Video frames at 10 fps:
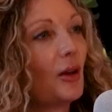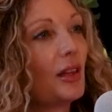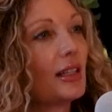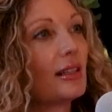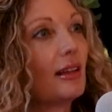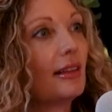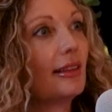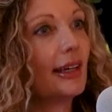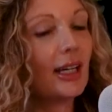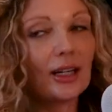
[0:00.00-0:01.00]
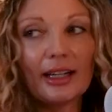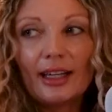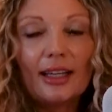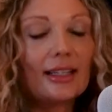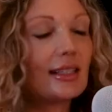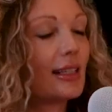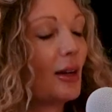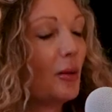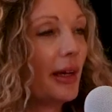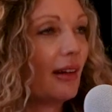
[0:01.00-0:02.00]
Oh, that's hilarious.
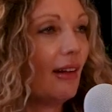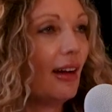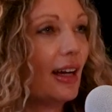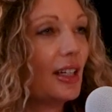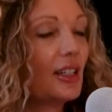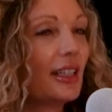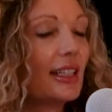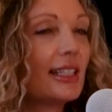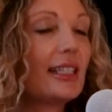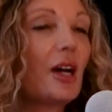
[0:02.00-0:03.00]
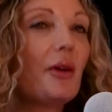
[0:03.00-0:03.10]
Oh my gosh. That's so